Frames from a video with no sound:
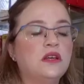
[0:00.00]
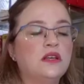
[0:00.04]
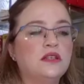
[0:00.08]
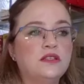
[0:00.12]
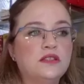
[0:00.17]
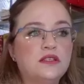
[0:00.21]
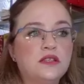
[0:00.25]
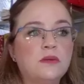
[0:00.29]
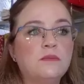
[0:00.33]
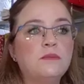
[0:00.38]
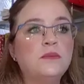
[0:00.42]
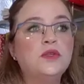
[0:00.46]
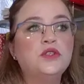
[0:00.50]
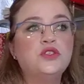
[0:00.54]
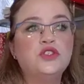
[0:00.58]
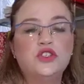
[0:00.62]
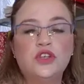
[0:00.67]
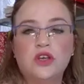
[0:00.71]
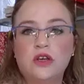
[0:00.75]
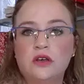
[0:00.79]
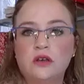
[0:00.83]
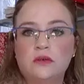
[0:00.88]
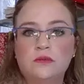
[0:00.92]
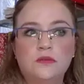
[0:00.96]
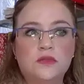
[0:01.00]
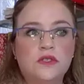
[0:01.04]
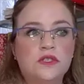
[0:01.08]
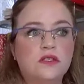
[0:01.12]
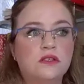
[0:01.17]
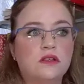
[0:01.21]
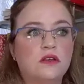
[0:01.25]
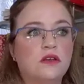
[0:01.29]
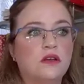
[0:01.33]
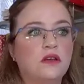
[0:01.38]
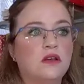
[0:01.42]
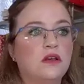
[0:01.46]
simple terms,
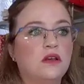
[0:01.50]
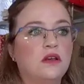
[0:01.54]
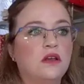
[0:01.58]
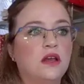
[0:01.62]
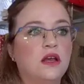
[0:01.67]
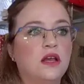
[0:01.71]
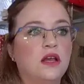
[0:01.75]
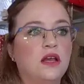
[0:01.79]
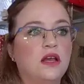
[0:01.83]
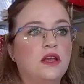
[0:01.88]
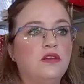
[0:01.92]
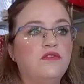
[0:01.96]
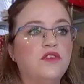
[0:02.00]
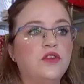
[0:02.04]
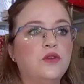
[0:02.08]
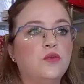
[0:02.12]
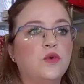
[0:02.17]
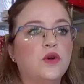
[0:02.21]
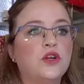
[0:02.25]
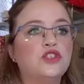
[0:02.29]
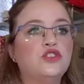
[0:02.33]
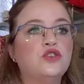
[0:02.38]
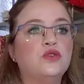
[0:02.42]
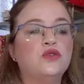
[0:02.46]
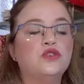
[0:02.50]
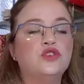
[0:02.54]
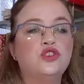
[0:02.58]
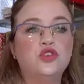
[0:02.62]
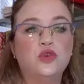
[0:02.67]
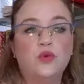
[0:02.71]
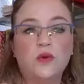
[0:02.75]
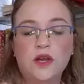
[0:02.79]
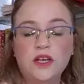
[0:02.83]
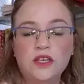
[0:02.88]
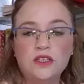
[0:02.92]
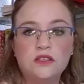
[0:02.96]
if it was your
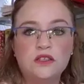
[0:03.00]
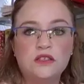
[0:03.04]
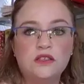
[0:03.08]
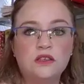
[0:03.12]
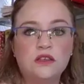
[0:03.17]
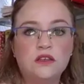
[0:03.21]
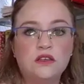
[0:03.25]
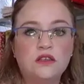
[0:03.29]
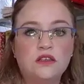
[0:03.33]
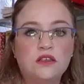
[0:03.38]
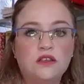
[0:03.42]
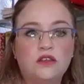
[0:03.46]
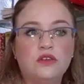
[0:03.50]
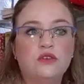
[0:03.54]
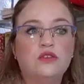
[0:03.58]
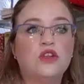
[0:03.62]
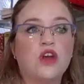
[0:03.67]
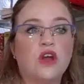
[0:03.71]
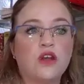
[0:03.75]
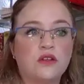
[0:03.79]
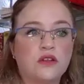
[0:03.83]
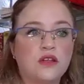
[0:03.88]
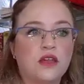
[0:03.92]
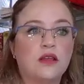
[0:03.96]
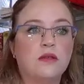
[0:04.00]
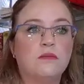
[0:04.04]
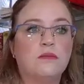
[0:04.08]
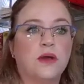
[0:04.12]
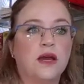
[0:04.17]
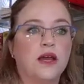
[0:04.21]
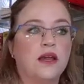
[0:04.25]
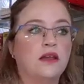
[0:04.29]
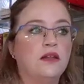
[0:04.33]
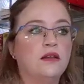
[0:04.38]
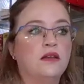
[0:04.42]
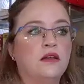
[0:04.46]
choice, you don't get
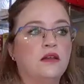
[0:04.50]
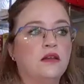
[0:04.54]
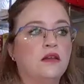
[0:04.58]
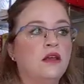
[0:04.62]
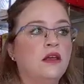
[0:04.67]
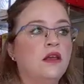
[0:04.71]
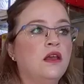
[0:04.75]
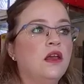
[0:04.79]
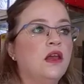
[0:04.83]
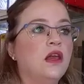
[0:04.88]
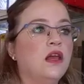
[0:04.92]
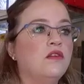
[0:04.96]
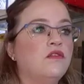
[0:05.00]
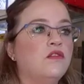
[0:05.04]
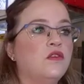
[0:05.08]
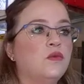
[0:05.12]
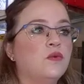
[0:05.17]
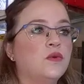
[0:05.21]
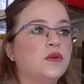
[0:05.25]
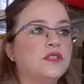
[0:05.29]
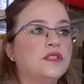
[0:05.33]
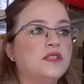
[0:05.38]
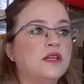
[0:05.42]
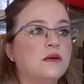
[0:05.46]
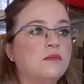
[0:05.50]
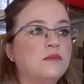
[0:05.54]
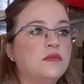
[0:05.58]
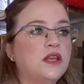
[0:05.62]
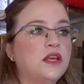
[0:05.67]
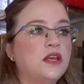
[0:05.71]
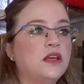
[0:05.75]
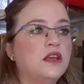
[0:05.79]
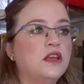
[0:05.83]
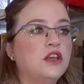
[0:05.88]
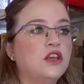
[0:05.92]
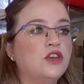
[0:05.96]
paid. If it was
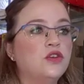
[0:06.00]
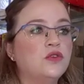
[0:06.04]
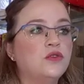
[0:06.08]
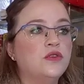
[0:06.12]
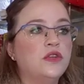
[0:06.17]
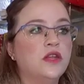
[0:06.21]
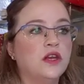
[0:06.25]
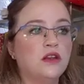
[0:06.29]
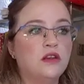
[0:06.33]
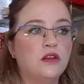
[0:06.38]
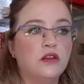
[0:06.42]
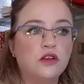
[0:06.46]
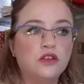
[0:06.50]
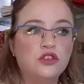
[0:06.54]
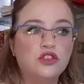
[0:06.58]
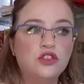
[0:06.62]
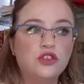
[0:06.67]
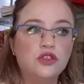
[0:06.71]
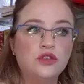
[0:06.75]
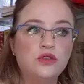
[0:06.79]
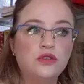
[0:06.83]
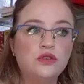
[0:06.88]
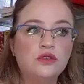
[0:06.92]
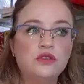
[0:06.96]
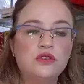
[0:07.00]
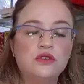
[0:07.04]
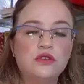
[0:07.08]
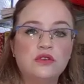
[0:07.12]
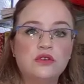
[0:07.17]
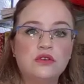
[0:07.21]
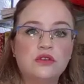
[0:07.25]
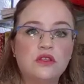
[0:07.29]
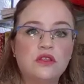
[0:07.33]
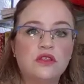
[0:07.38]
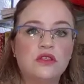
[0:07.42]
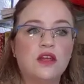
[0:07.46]
something you did not choose,
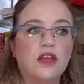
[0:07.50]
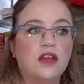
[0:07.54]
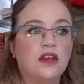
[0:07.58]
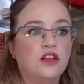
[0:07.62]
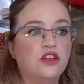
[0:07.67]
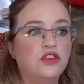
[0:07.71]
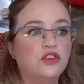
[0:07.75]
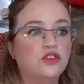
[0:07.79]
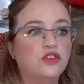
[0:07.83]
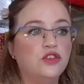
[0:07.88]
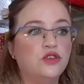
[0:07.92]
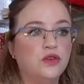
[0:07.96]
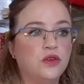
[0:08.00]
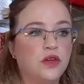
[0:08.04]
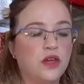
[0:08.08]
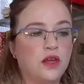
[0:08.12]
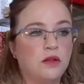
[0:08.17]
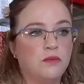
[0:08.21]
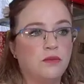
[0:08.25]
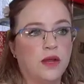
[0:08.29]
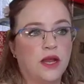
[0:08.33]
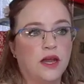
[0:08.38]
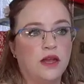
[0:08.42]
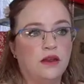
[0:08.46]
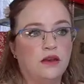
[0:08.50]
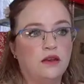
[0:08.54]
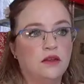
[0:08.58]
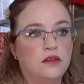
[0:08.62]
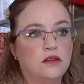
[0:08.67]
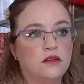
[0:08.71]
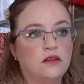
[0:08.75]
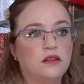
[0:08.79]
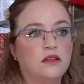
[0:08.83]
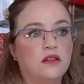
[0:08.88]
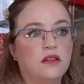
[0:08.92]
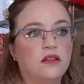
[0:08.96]
then you do get paid.
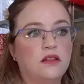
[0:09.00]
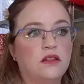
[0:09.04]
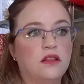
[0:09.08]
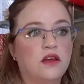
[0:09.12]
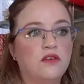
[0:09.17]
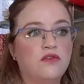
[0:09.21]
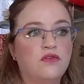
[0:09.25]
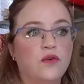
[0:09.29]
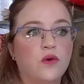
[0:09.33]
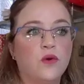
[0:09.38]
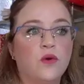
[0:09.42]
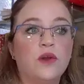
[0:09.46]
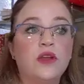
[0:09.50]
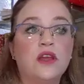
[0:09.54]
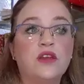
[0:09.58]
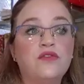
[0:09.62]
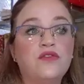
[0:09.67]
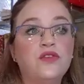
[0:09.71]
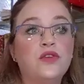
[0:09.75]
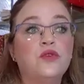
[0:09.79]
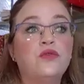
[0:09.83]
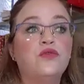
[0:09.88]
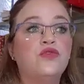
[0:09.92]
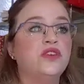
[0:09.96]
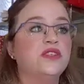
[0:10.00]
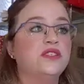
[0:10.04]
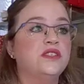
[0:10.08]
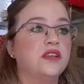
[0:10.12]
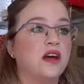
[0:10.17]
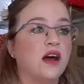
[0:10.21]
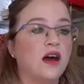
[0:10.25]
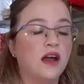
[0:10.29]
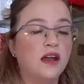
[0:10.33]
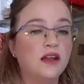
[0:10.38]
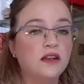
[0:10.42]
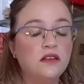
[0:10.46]
Therefore, if you
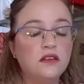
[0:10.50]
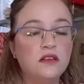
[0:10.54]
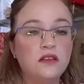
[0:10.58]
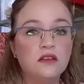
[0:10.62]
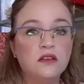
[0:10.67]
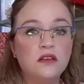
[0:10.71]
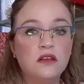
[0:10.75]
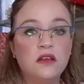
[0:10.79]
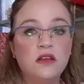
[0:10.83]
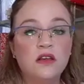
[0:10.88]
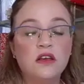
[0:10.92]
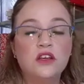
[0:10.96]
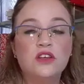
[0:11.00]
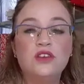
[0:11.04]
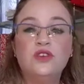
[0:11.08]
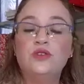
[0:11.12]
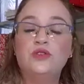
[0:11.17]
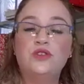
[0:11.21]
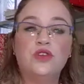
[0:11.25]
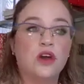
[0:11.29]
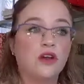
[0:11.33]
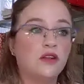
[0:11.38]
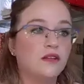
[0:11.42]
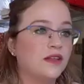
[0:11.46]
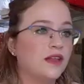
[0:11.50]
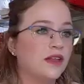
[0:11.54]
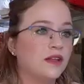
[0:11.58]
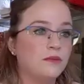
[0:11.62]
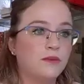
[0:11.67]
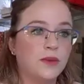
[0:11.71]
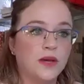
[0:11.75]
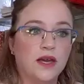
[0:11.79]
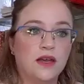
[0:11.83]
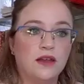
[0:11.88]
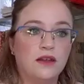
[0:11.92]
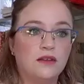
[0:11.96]
resigned, you don't get
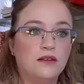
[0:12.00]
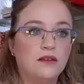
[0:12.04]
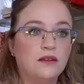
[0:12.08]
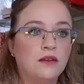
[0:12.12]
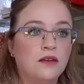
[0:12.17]
paid.